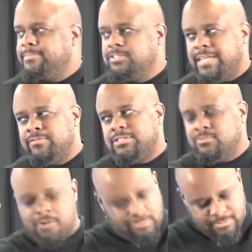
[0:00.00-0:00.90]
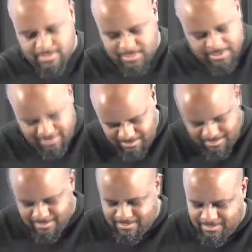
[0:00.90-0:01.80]
Say what you want,
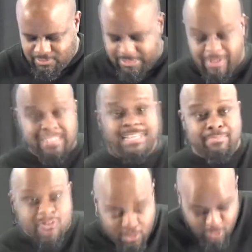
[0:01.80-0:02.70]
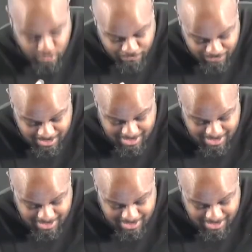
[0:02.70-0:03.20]
if you accept the truth.